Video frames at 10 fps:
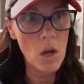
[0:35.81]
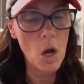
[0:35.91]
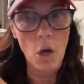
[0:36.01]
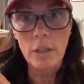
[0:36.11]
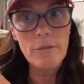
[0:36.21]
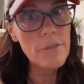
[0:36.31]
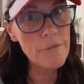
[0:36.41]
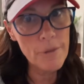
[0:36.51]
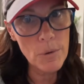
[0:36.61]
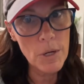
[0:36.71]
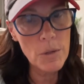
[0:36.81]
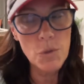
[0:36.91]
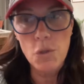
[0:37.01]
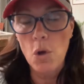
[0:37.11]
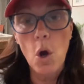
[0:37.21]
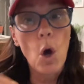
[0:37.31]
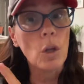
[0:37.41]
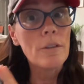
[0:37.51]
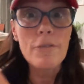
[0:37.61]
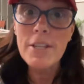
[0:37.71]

all of the photos, all of the